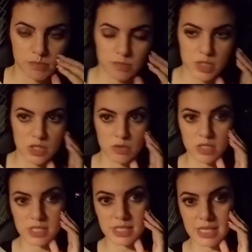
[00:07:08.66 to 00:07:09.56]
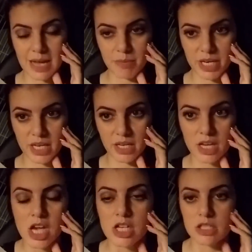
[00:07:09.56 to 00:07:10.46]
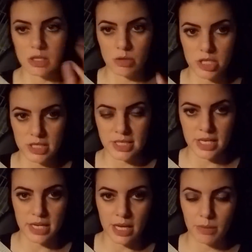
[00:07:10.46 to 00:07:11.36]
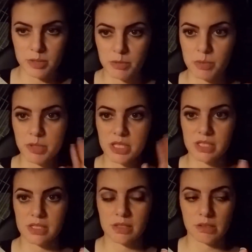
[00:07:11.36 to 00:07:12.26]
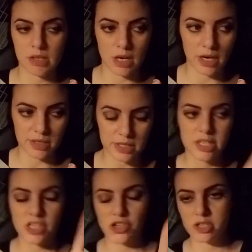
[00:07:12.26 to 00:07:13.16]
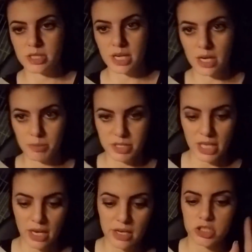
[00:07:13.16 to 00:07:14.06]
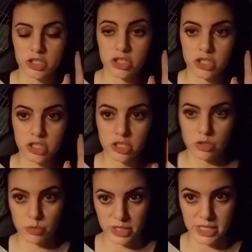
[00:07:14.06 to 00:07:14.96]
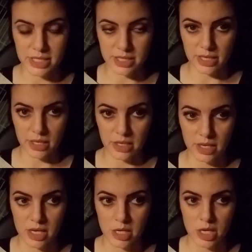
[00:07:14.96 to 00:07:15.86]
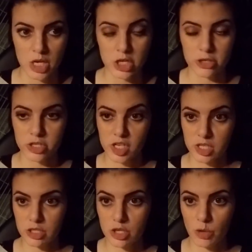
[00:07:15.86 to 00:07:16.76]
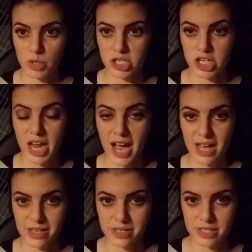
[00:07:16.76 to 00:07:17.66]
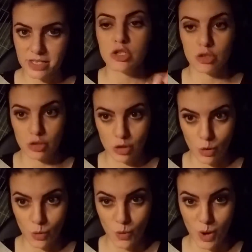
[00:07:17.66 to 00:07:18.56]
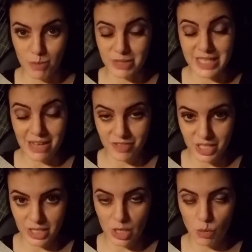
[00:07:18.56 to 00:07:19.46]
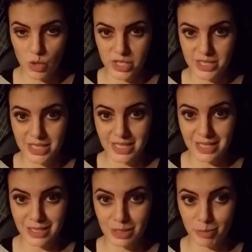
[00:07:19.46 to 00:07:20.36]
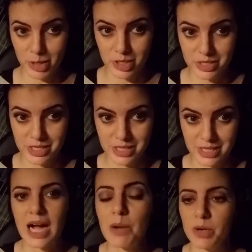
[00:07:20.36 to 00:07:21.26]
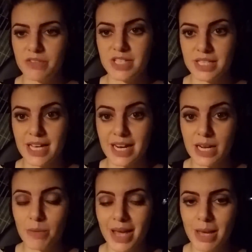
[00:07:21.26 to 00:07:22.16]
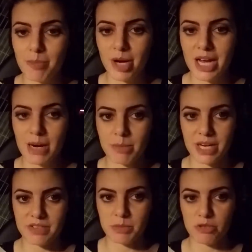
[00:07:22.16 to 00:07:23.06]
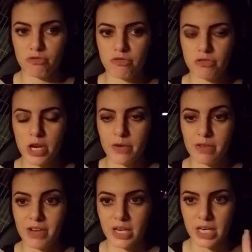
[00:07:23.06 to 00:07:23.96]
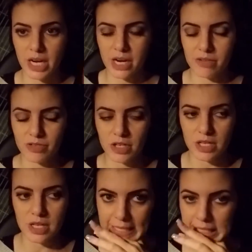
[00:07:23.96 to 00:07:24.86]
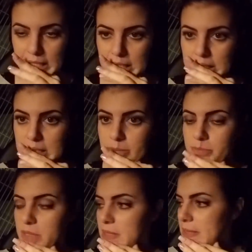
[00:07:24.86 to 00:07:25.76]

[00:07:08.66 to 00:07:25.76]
So this is happening. So her son helped me put this in the car. Here's the update. She's really sick. She doesn't know what she has. So I'm definitely quarantining the birds. I would have done that anyway, but I'm gonna have to be very, very careful. Here he comes.